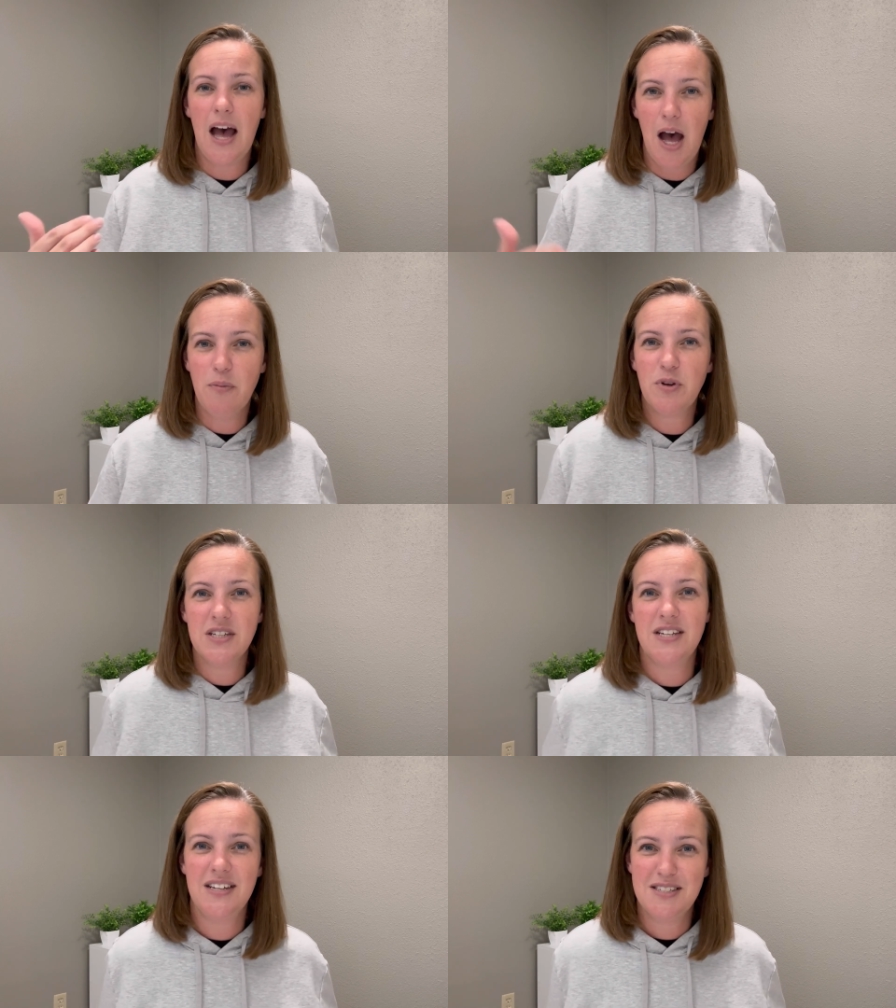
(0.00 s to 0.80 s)
I'm going
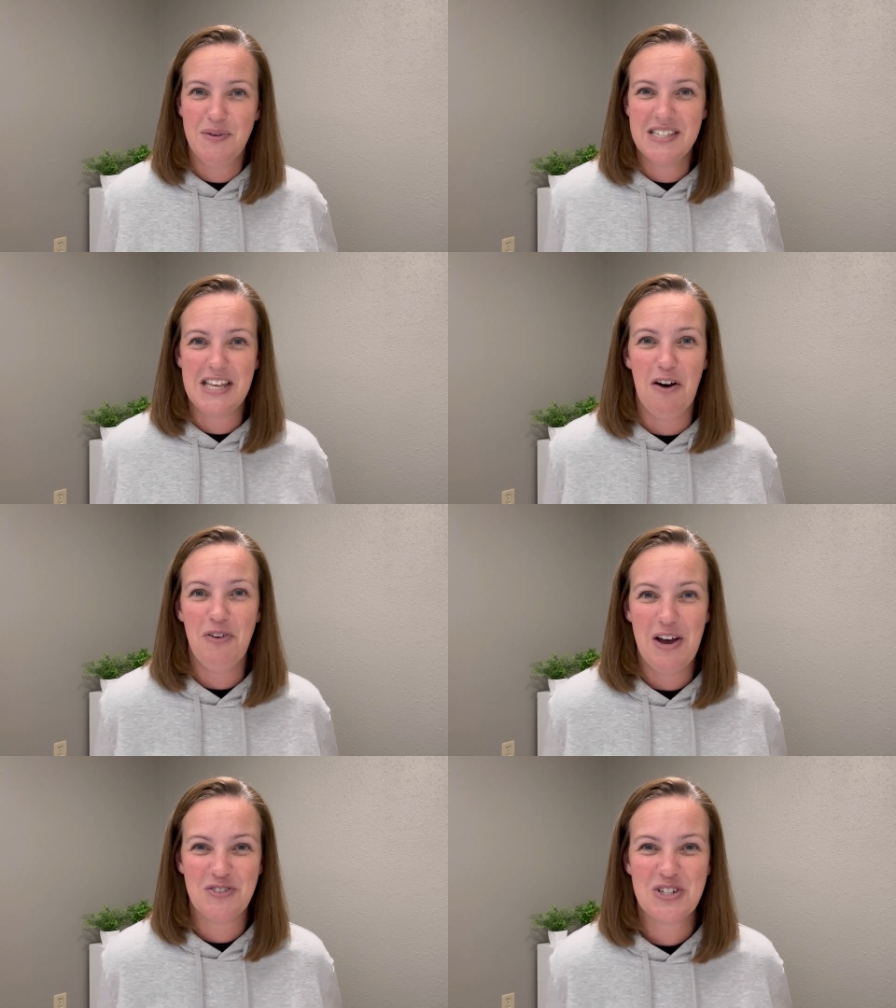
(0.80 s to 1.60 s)
to test myself
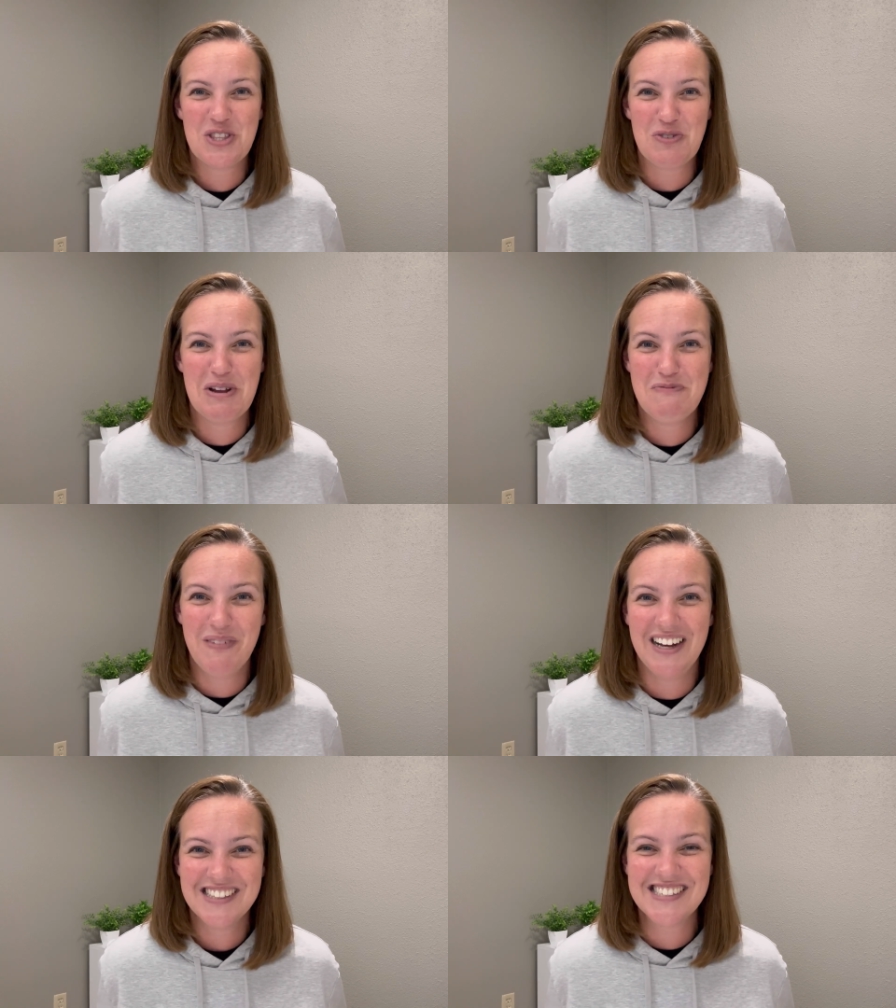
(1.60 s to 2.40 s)
after three
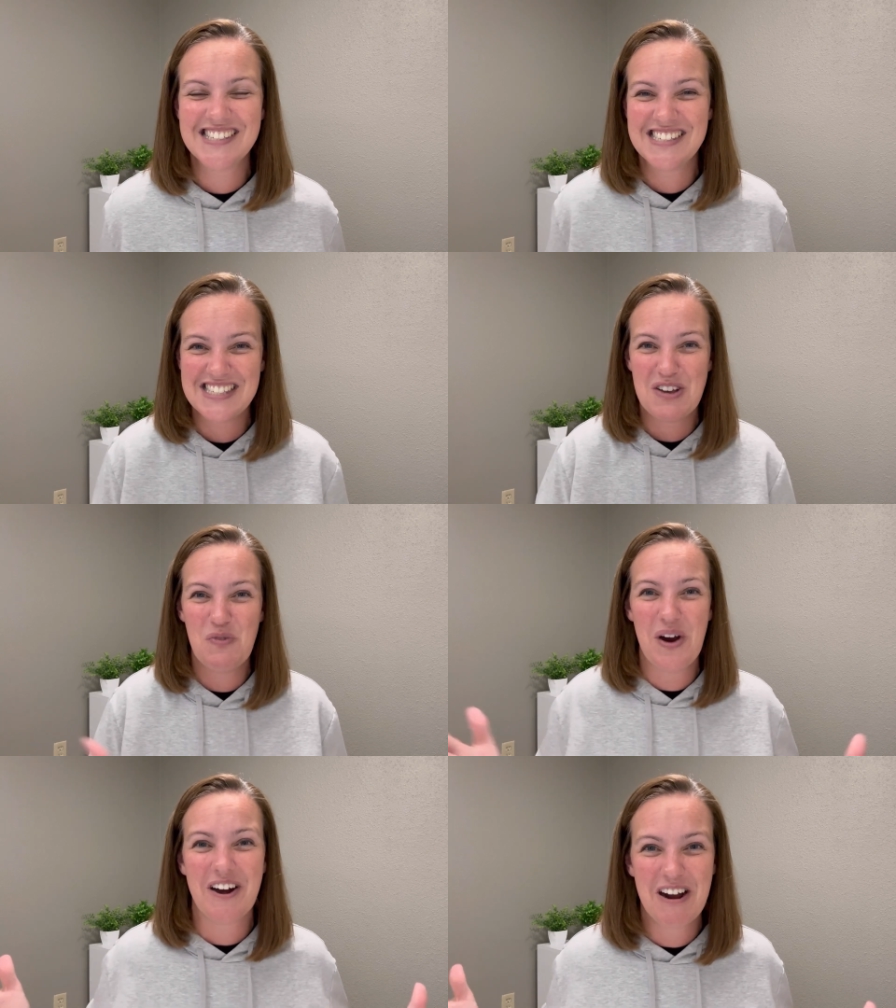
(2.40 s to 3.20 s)
months to see
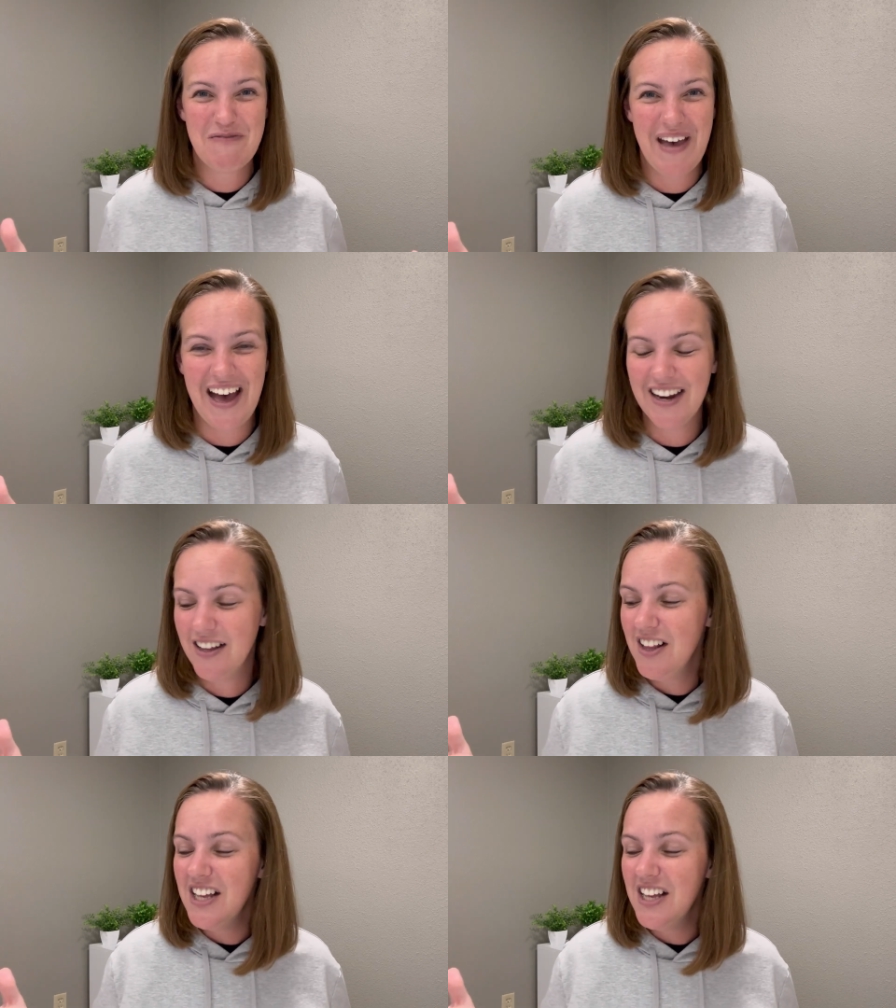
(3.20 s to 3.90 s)
where I'm at,